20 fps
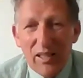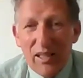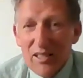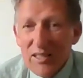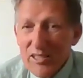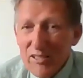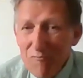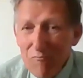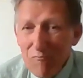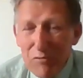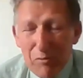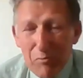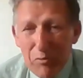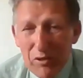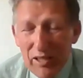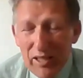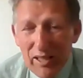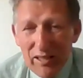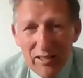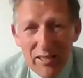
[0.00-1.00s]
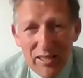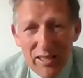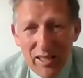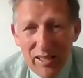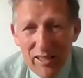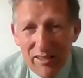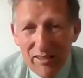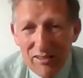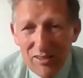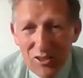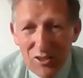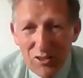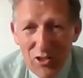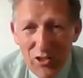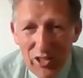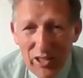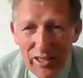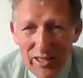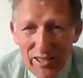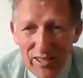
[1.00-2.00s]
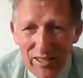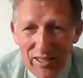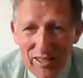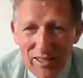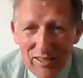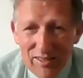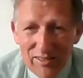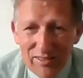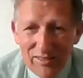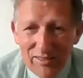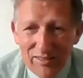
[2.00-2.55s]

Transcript: And simply pray and say, Lord Jesus,